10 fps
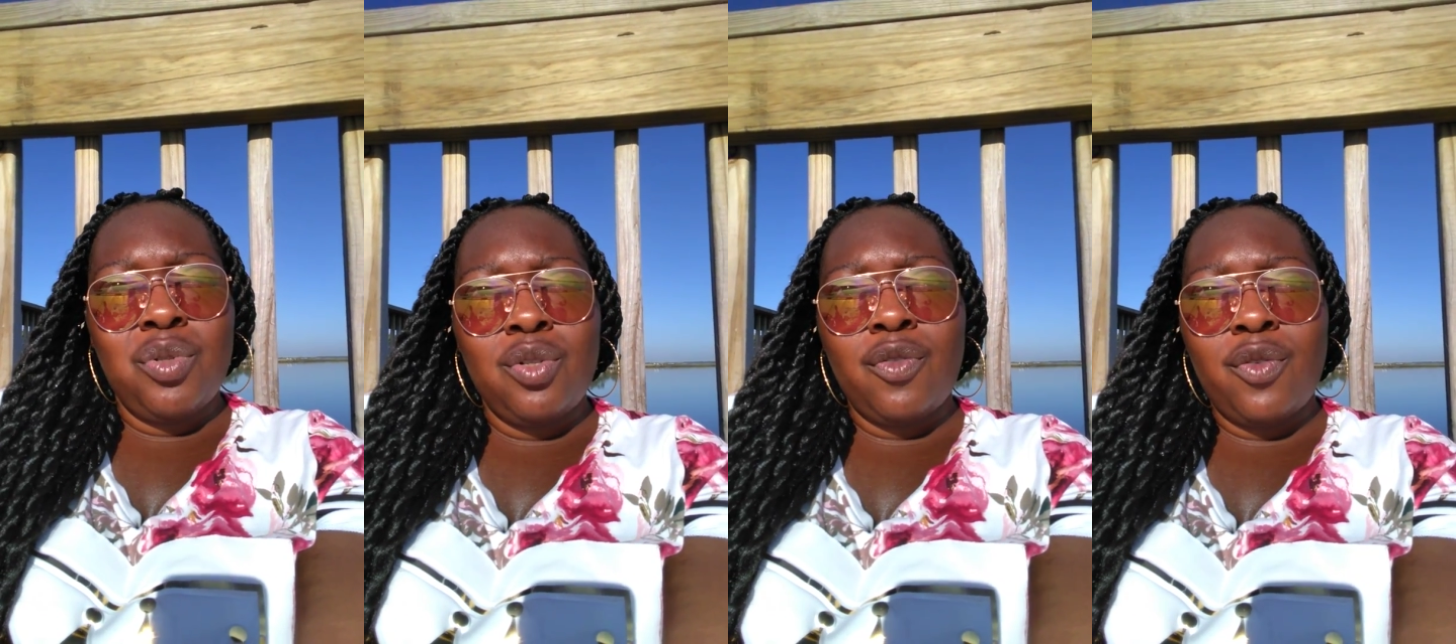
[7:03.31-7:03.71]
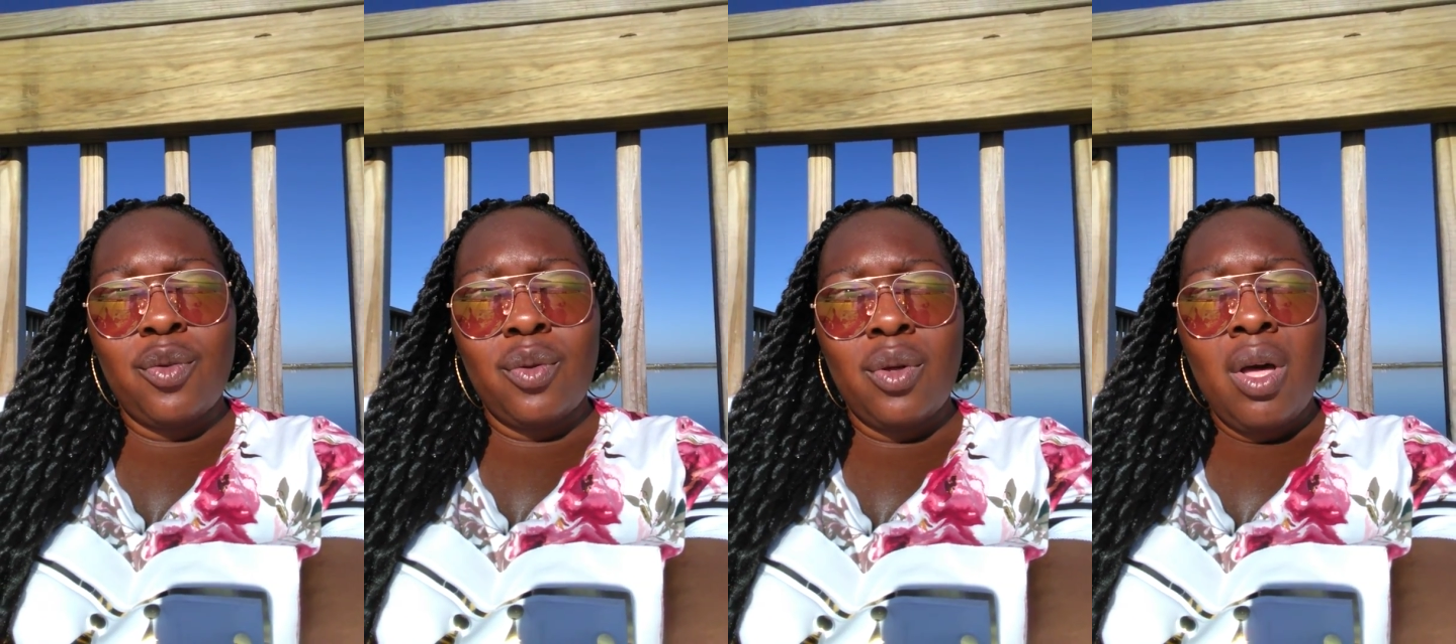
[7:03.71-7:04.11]

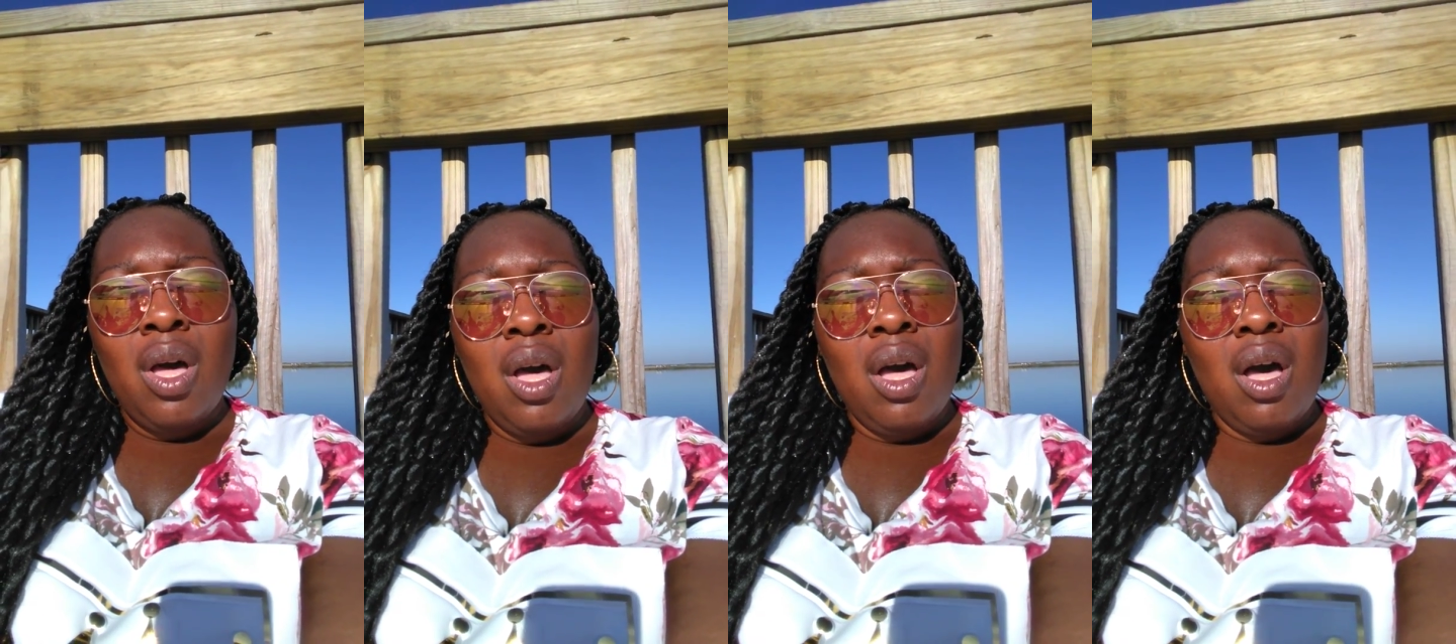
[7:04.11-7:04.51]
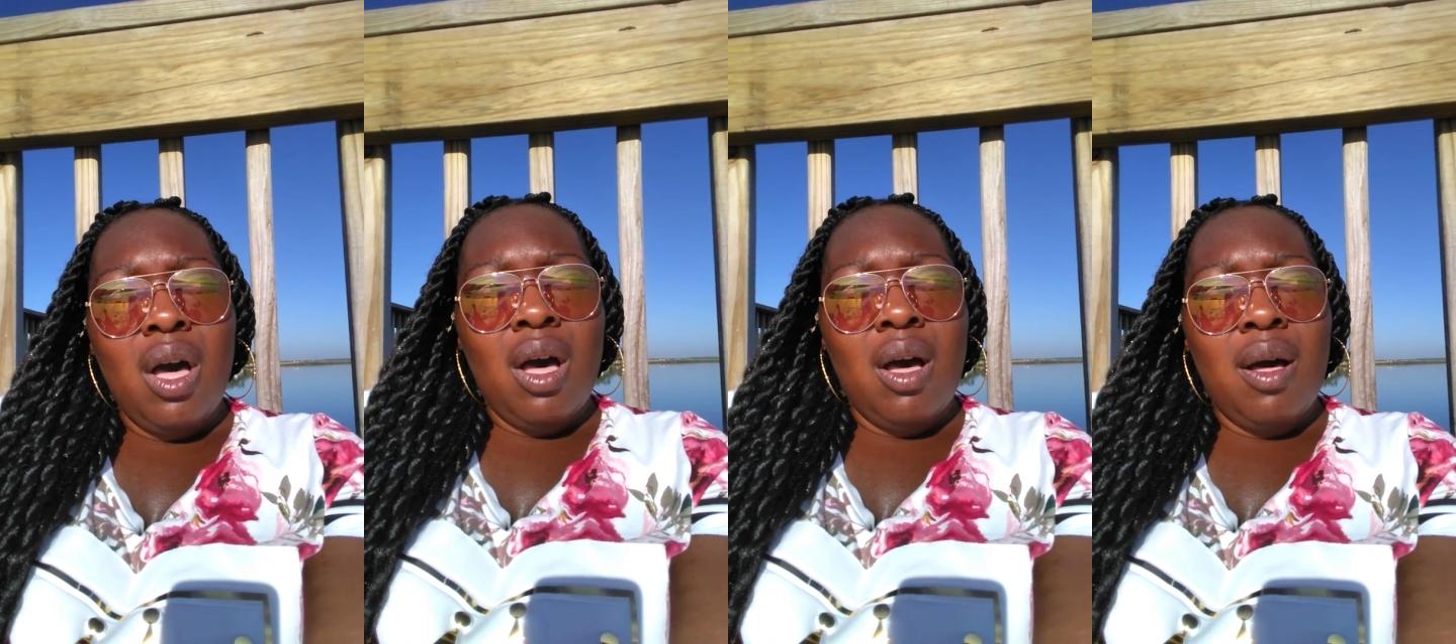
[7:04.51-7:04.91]
beautiful
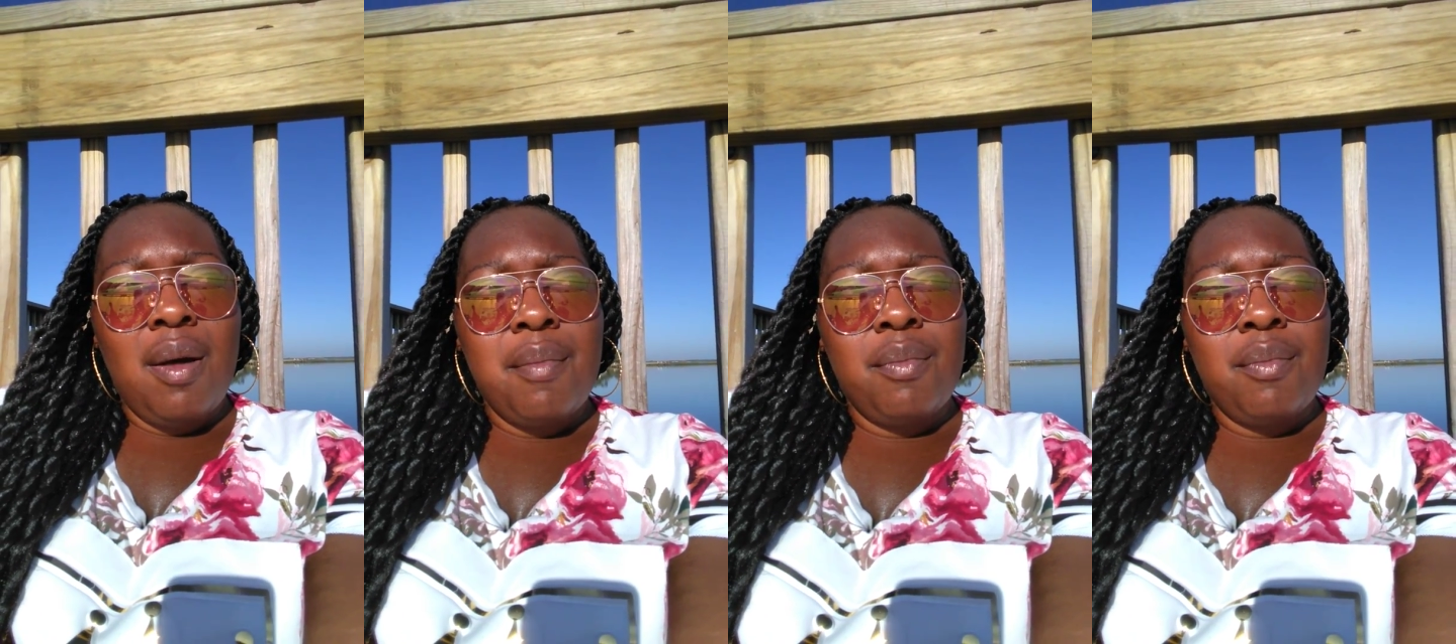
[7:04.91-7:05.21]
uh,